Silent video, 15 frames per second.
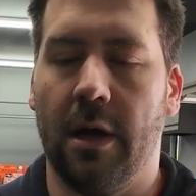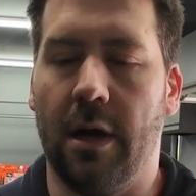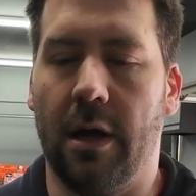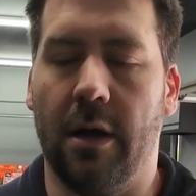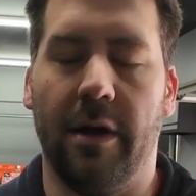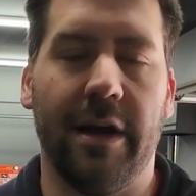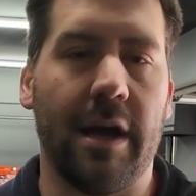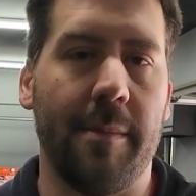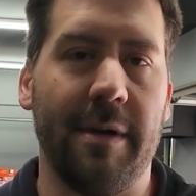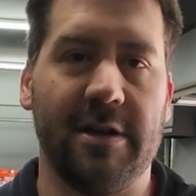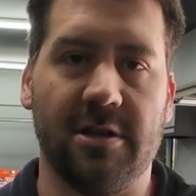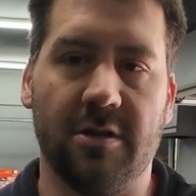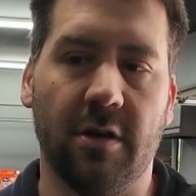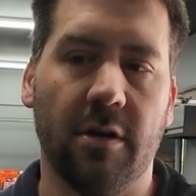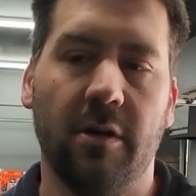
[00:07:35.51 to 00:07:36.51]
Uh, like I
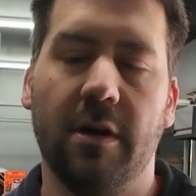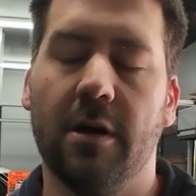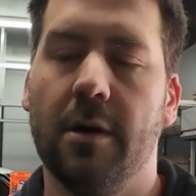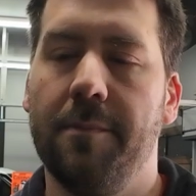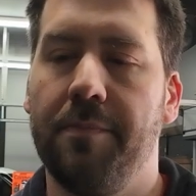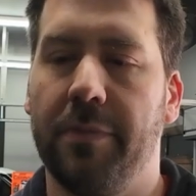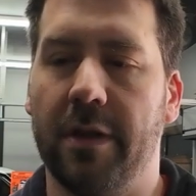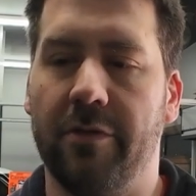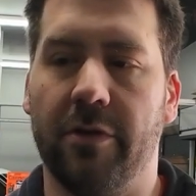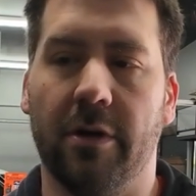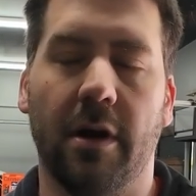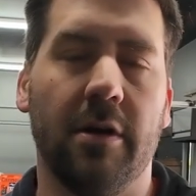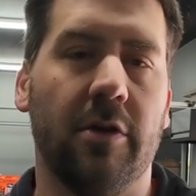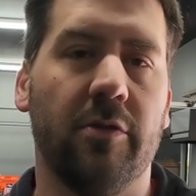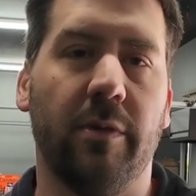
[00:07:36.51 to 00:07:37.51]
mentioned earlier, if
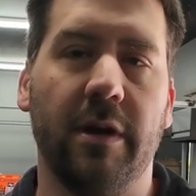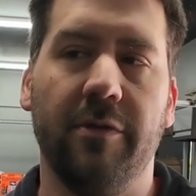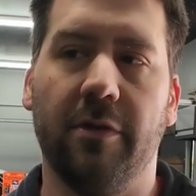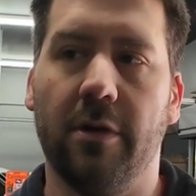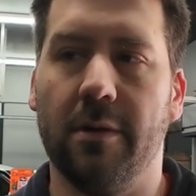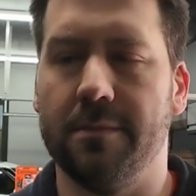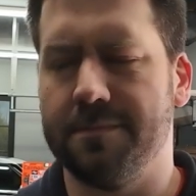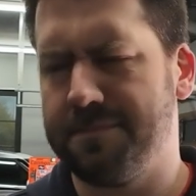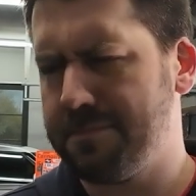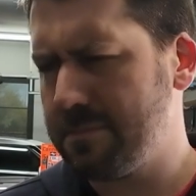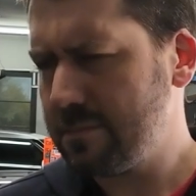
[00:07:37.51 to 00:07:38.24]
you're 120 volt,